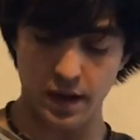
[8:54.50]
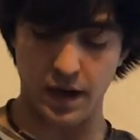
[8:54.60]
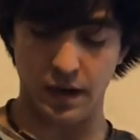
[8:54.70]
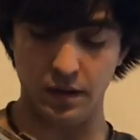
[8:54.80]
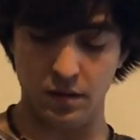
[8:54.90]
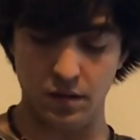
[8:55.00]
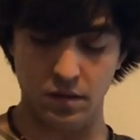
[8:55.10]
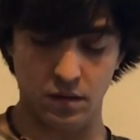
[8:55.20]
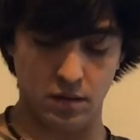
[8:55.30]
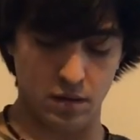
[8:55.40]
a
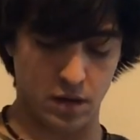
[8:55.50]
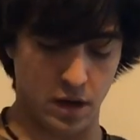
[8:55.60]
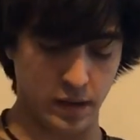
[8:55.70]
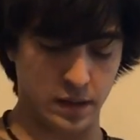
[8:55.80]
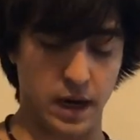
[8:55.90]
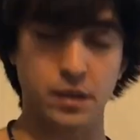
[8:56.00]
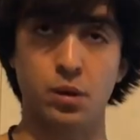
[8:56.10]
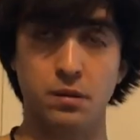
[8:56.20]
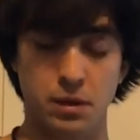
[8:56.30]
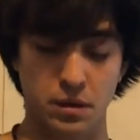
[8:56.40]
Lonix high
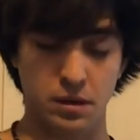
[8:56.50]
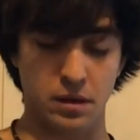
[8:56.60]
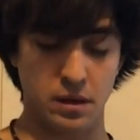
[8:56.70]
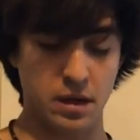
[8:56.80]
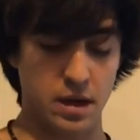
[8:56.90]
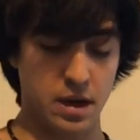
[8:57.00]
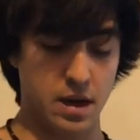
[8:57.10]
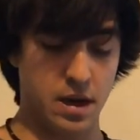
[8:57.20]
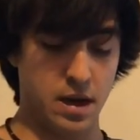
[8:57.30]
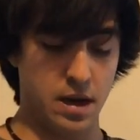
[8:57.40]
torque motor.
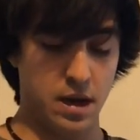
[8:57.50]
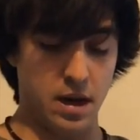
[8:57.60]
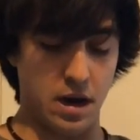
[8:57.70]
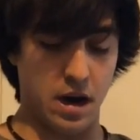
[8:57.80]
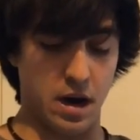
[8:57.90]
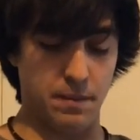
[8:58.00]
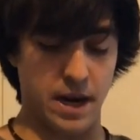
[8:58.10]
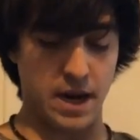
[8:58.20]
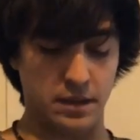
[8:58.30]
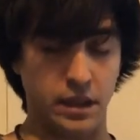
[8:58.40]
It
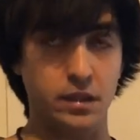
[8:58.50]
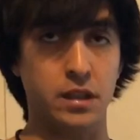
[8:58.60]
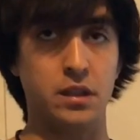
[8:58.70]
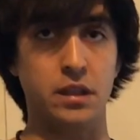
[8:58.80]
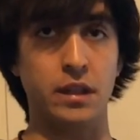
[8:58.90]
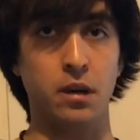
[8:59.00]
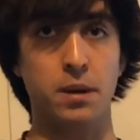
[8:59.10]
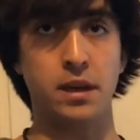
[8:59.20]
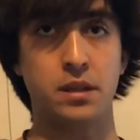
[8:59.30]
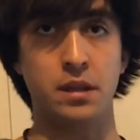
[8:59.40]
has a G&G
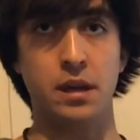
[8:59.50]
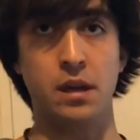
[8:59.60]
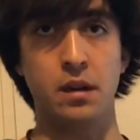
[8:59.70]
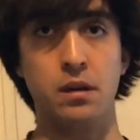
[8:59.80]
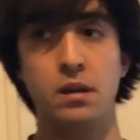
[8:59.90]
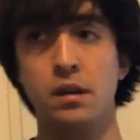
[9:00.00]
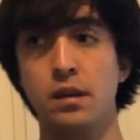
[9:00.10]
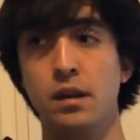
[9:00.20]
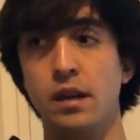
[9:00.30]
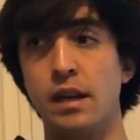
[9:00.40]
gearbox shell.
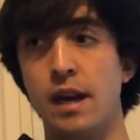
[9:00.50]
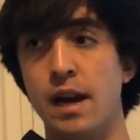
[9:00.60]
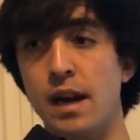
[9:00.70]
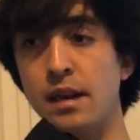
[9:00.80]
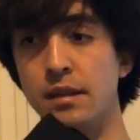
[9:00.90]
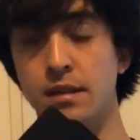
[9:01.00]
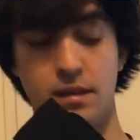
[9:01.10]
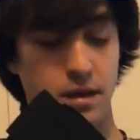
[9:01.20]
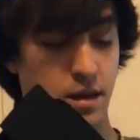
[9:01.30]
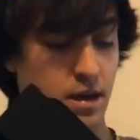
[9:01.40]
It
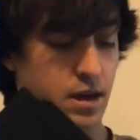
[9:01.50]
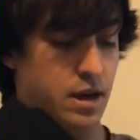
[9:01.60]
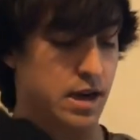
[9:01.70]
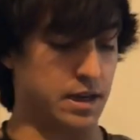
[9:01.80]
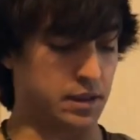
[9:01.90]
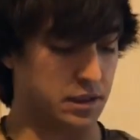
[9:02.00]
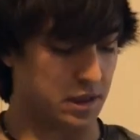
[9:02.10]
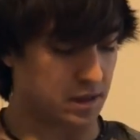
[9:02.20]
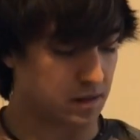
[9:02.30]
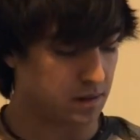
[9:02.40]
has an
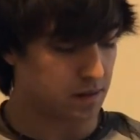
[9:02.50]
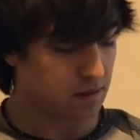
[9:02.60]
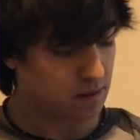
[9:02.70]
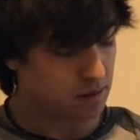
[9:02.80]
SHS